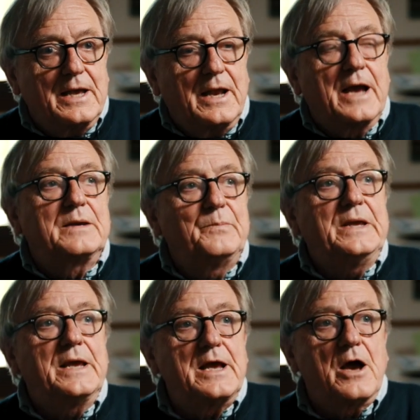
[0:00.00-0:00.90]
like
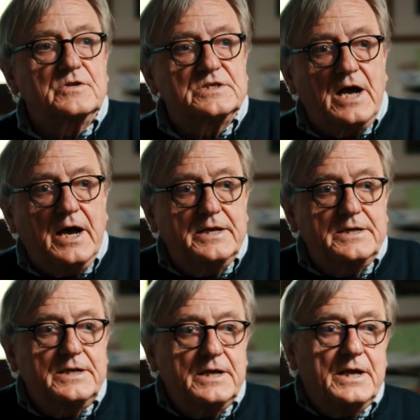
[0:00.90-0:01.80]
being
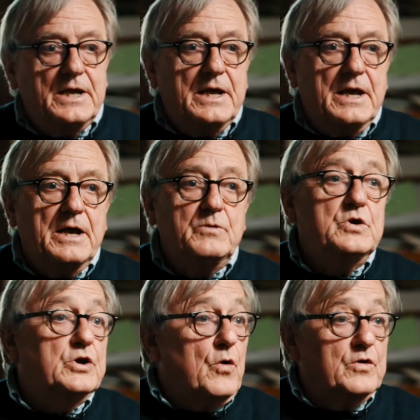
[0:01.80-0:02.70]
outside. And
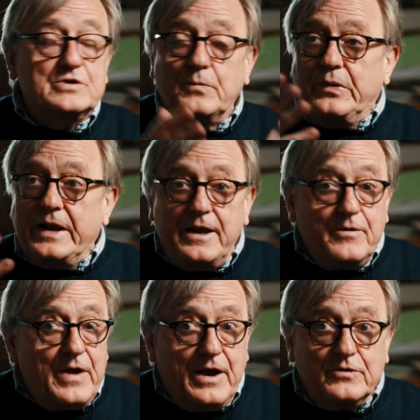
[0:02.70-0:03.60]
you can also play
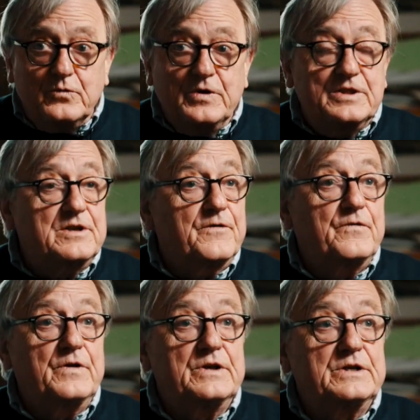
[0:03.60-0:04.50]
around with
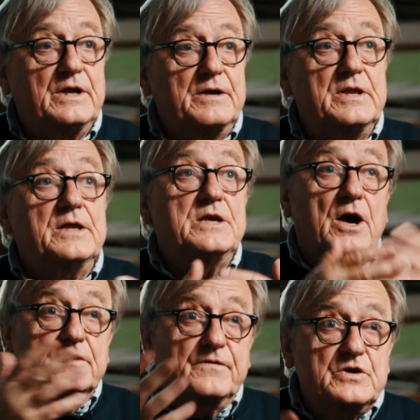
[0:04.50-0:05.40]
different, in the
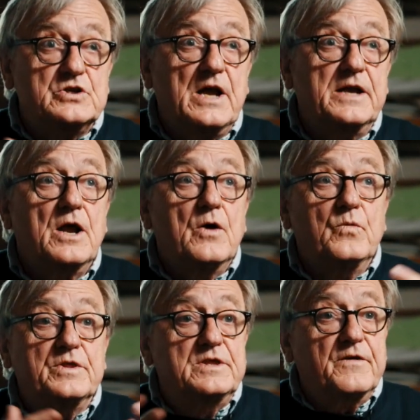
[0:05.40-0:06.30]
artificial light,
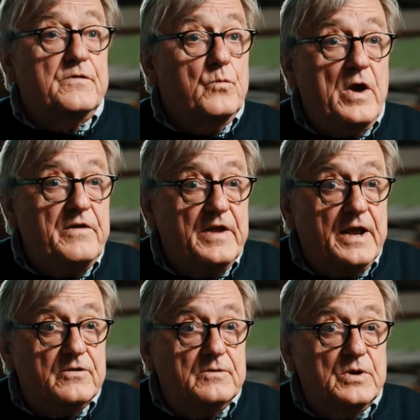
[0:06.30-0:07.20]
with different
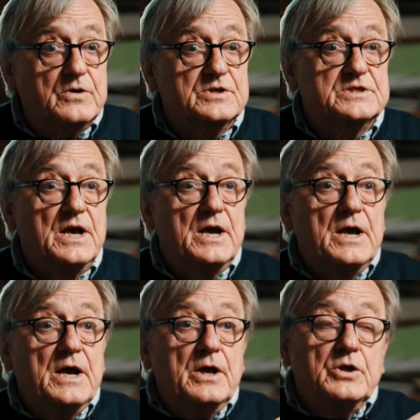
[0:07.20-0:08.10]
wavelength. Because
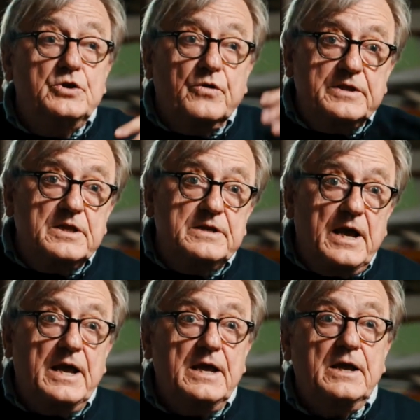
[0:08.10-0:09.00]
during the
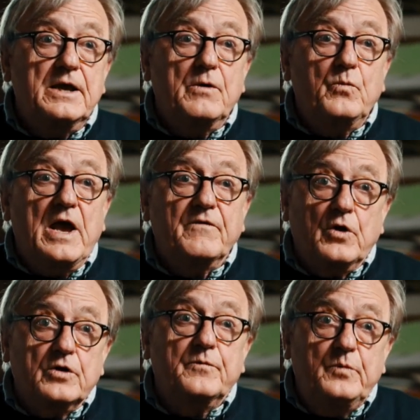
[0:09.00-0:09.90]
day, we have a
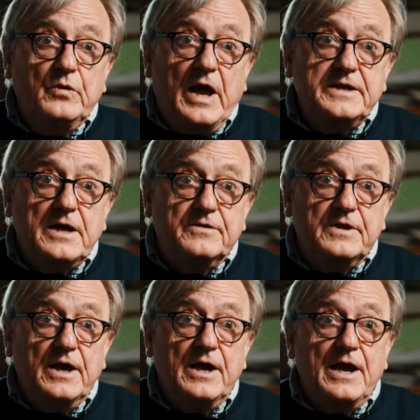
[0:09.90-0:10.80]
lot of blue light out
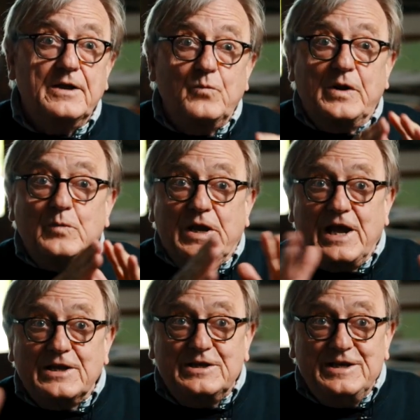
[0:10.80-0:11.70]
there. And when we
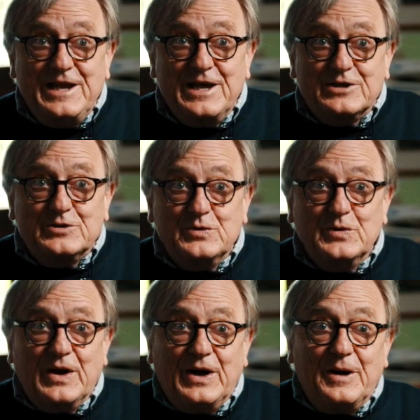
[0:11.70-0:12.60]
get near
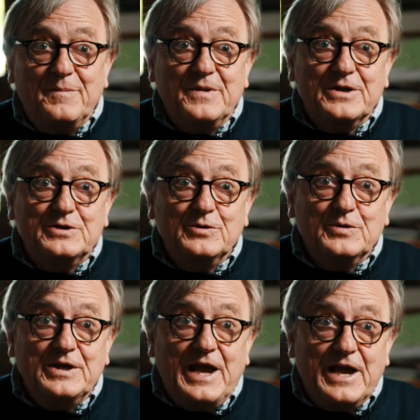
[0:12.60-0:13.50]
to
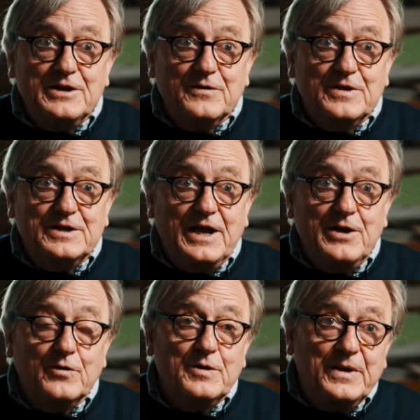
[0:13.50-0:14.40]
the end of the day
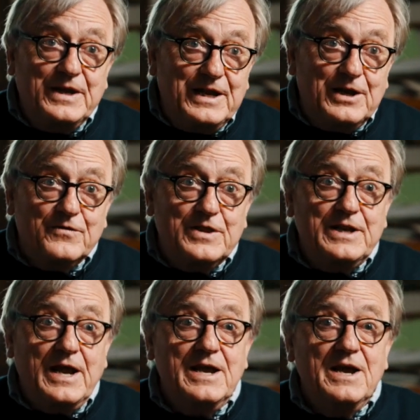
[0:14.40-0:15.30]
or the beginning of the
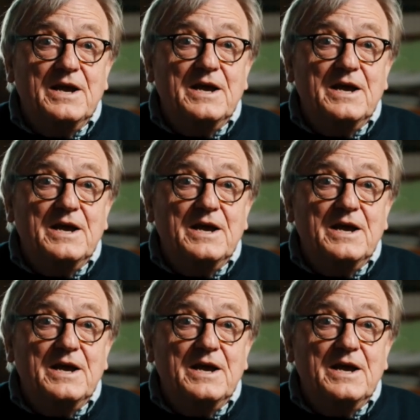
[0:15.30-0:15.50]
day,